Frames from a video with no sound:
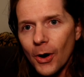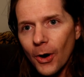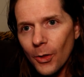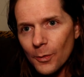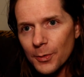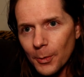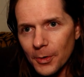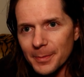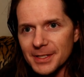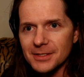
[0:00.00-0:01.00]
All of the
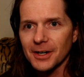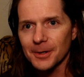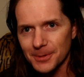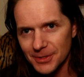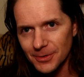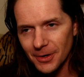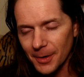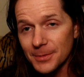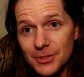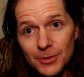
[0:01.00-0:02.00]
ornaments are
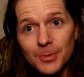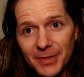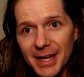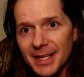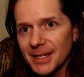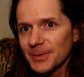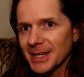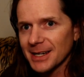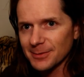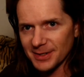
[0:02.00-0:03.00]
Mizzou related.
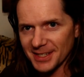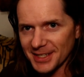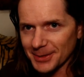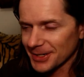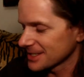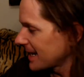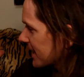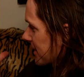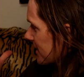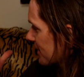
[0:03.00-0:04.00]
We have, our
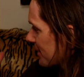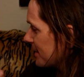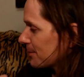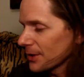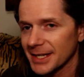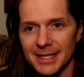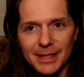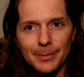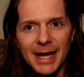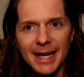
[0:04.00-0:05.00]
tiger themed blanket
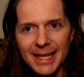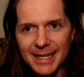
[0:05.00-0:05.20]
in the back.